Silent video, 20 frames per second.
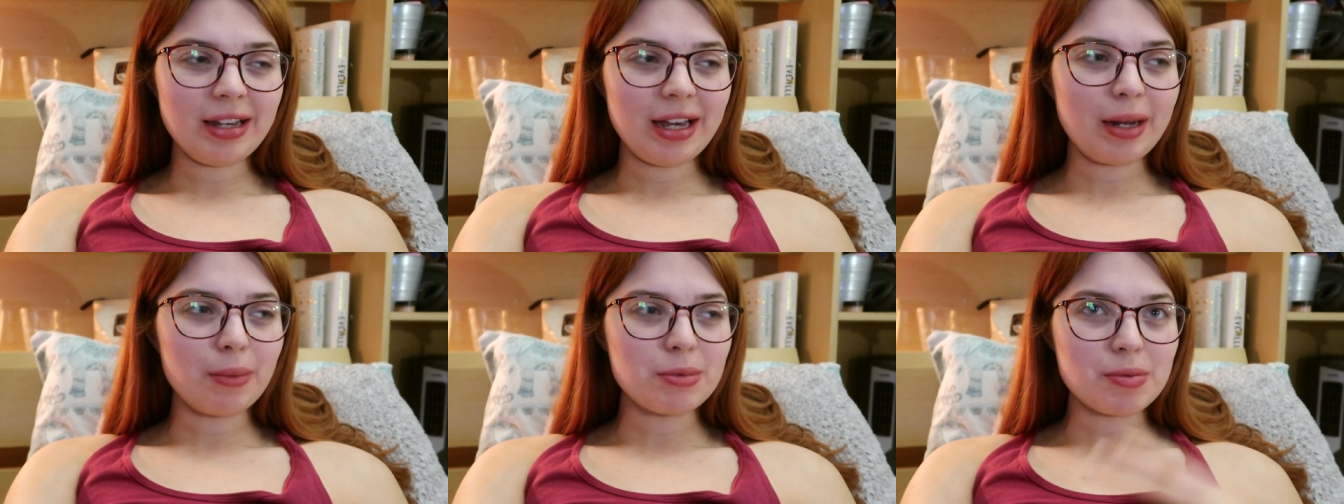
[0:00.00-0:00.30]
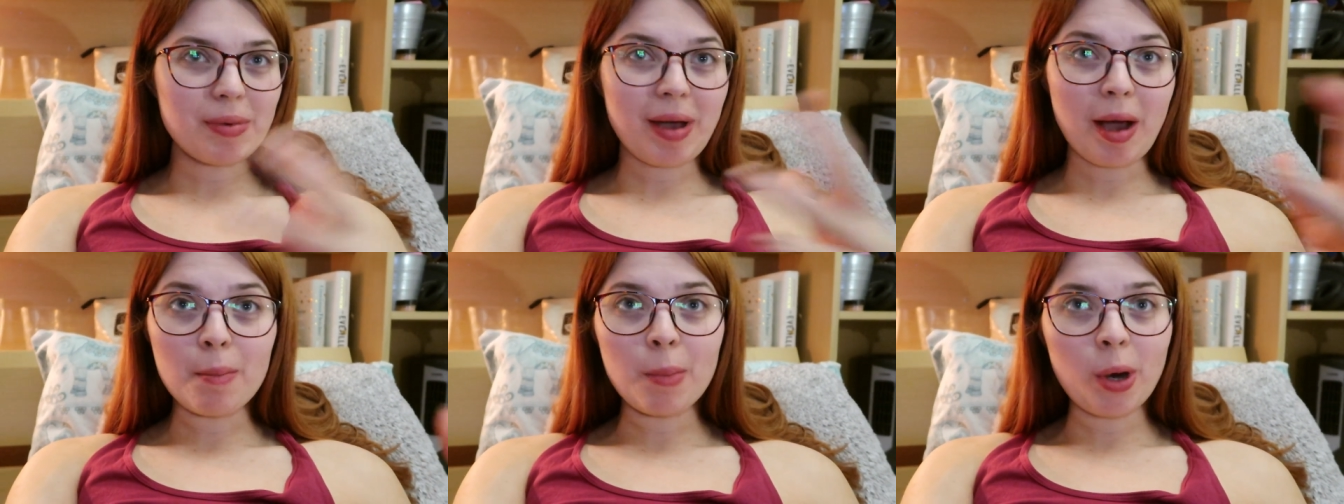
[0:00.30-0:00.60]
and it
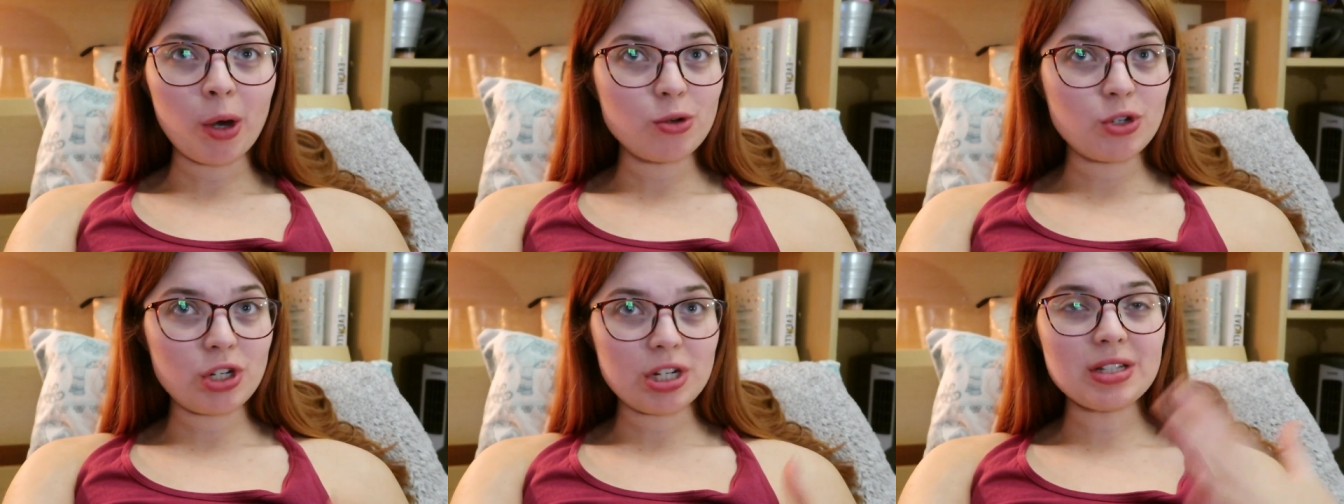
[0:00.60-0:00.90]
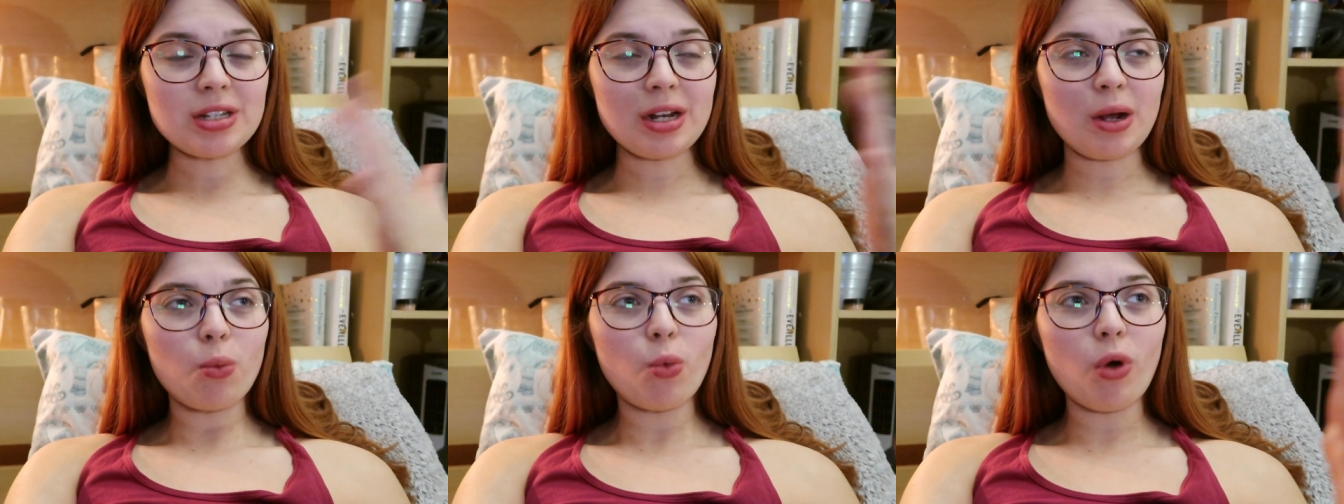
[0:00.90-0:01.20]
was about
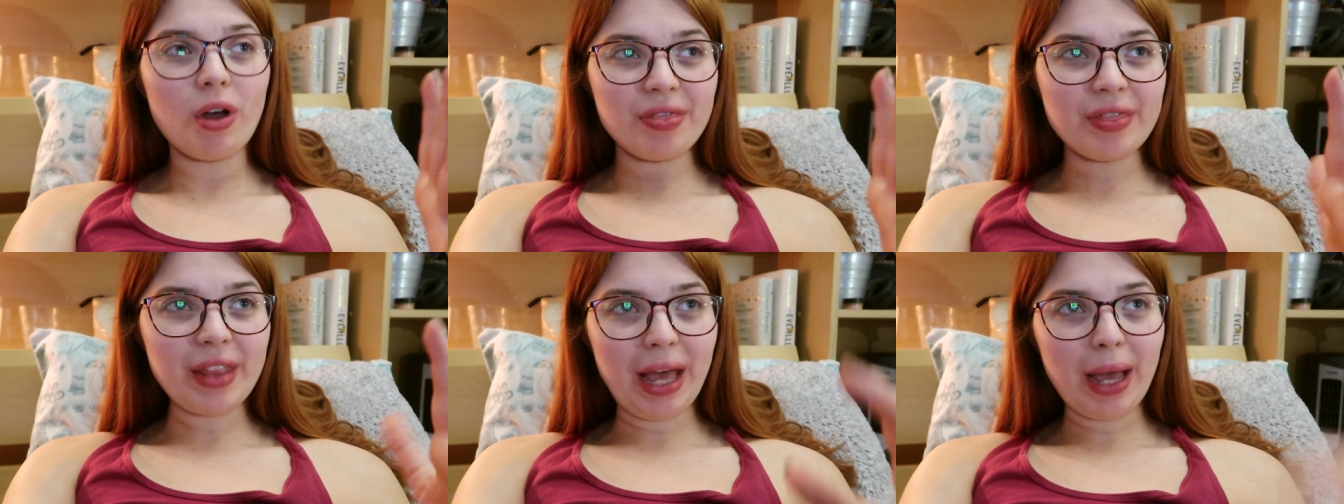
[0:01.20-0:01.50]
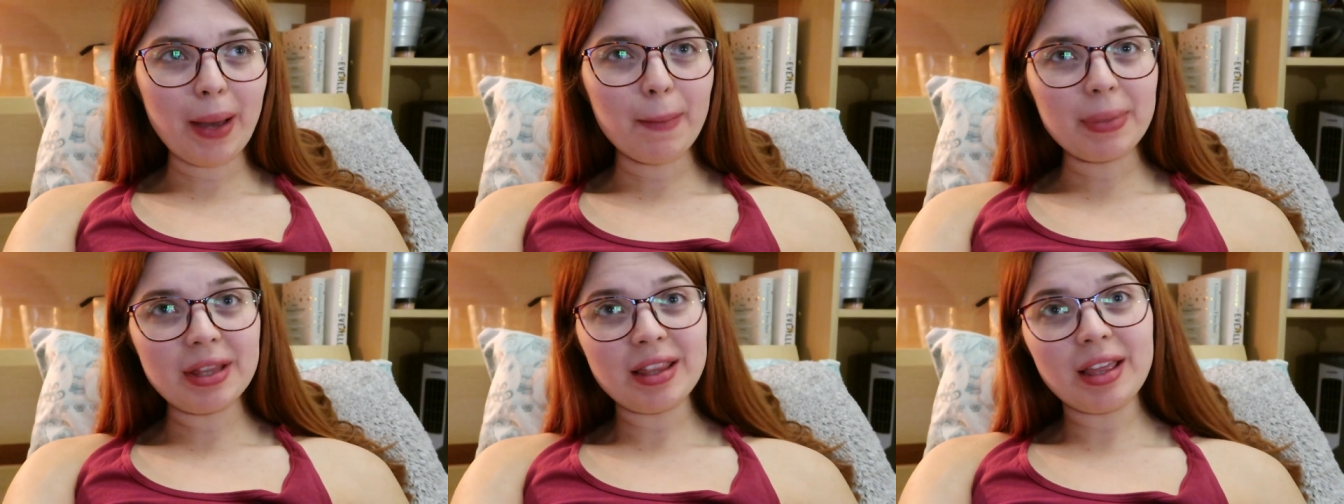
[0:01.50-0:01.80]
emojis, and I won
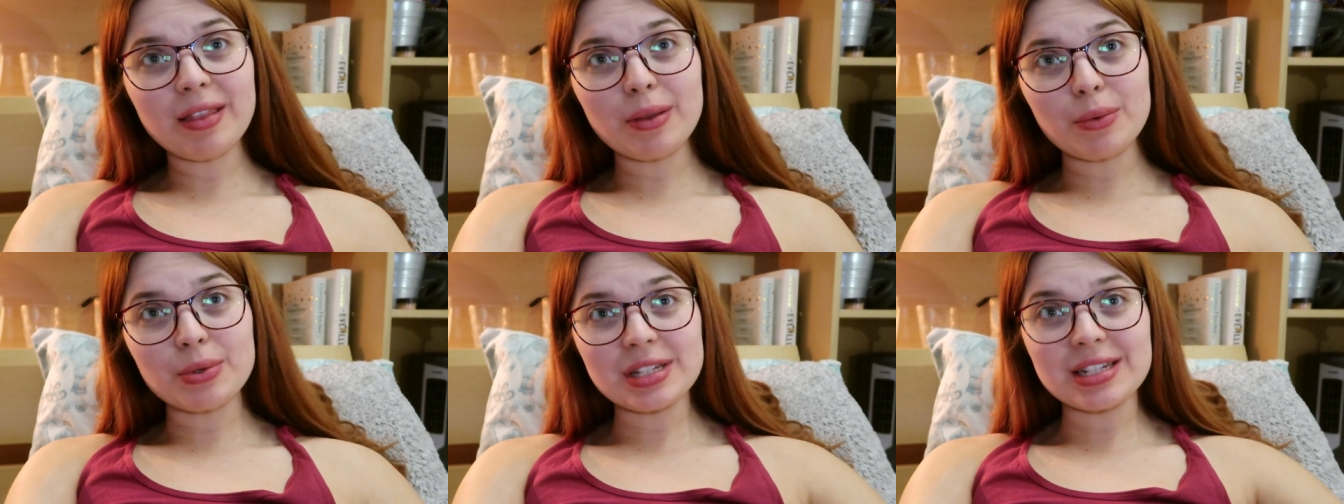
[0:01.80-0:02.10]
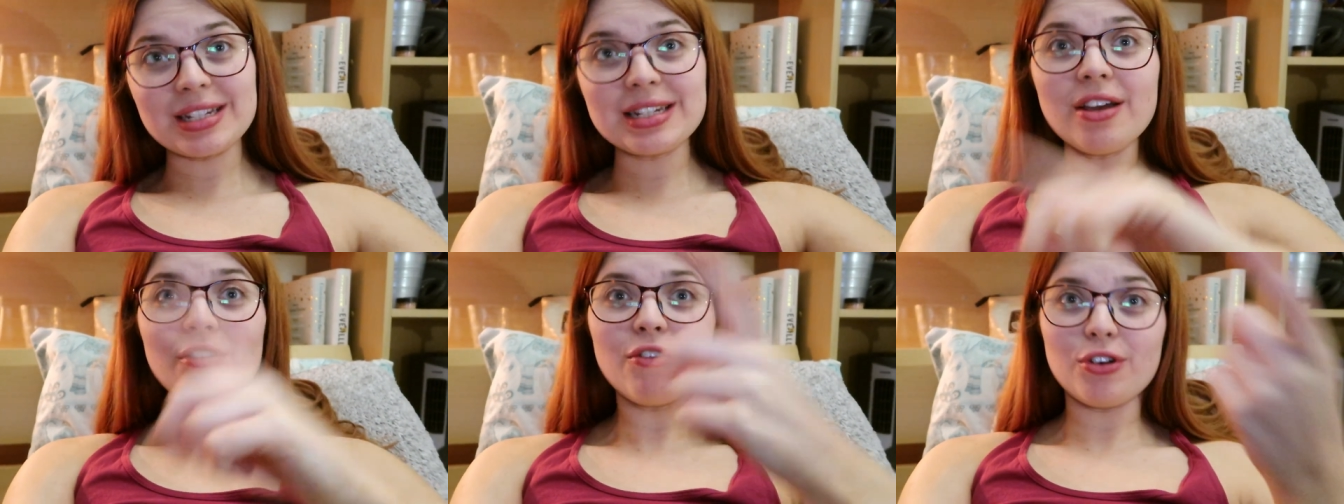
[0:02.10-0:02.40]
that. But then there was
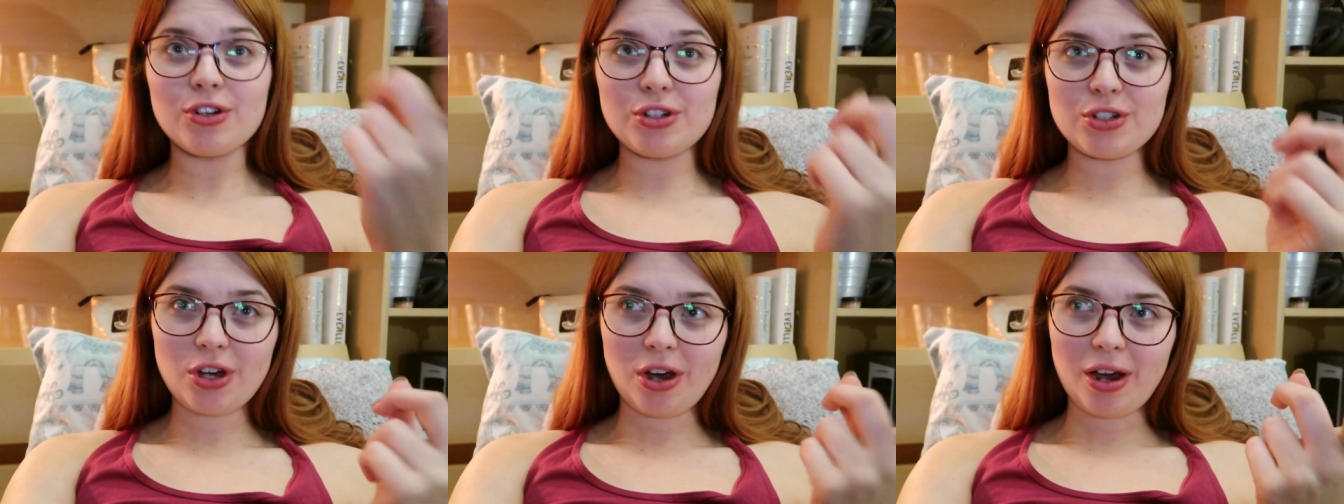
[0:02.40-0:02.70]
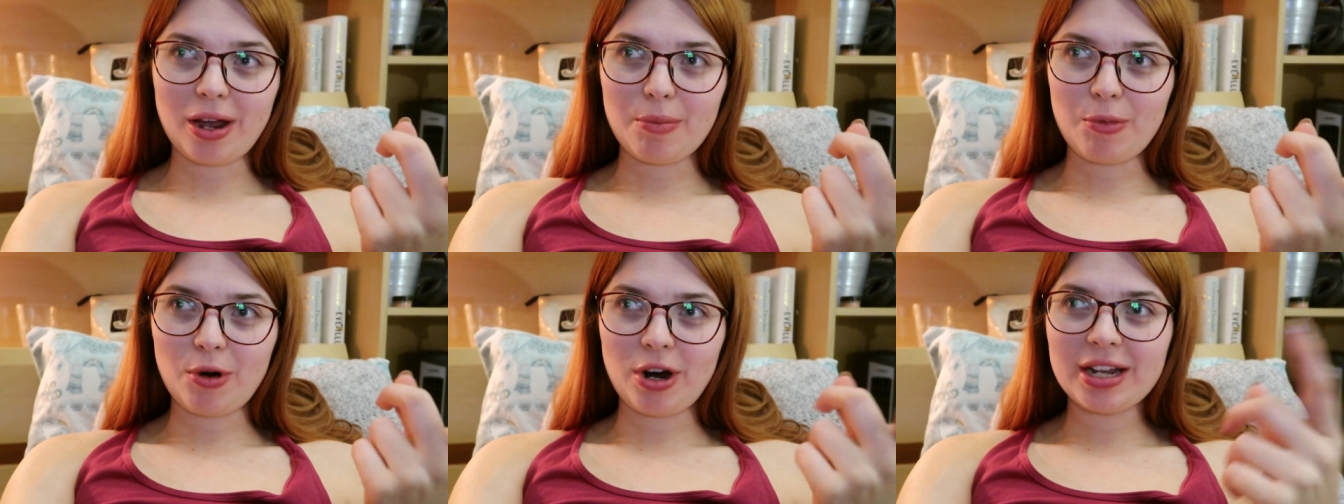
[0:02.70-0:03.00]
a different
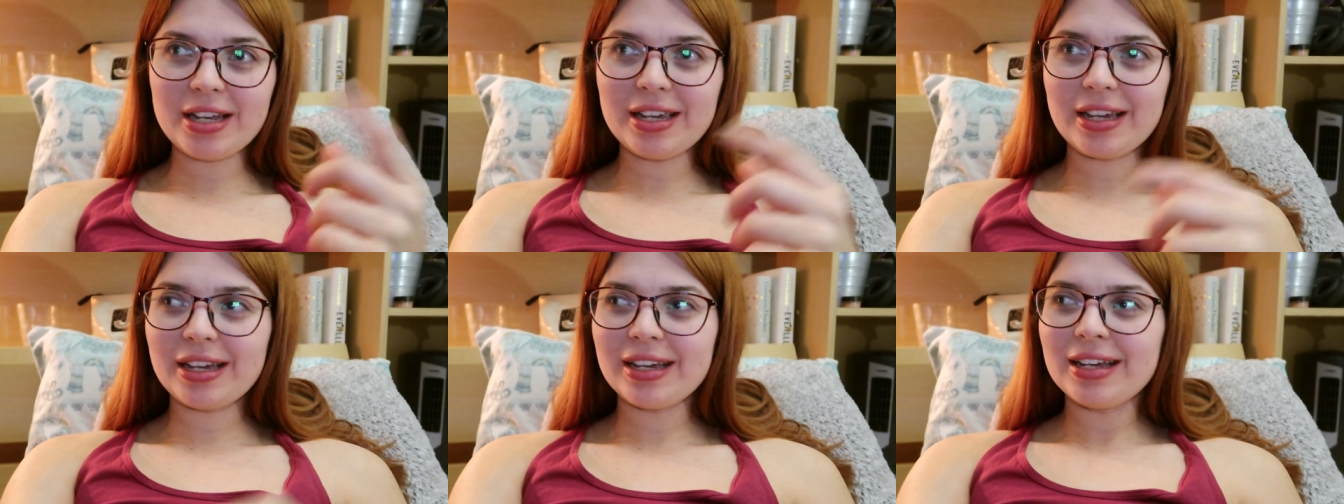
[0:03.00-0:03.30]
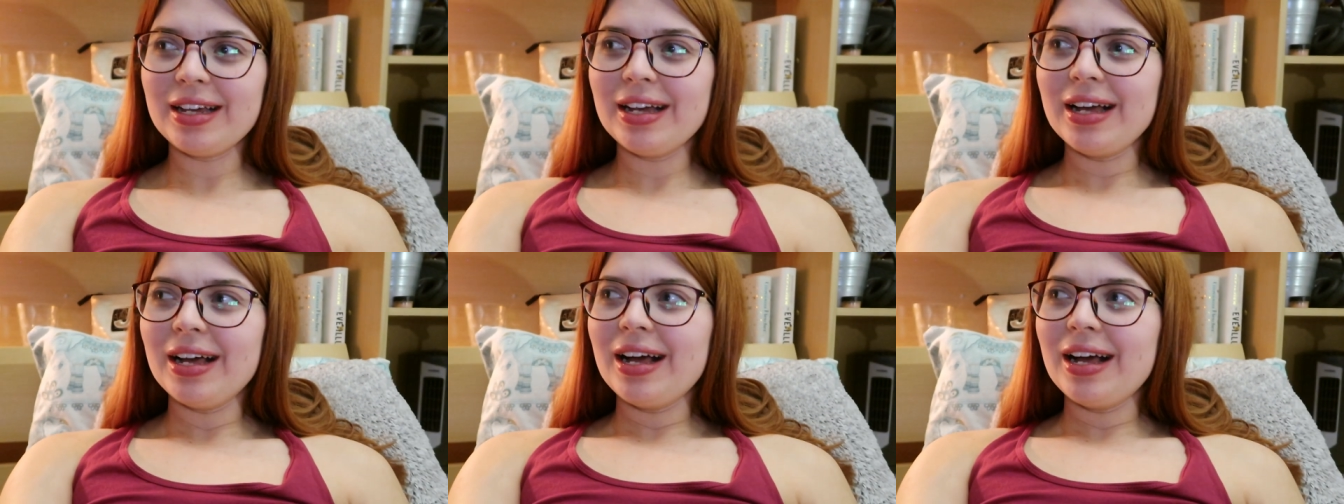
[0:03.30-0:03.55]
tie break.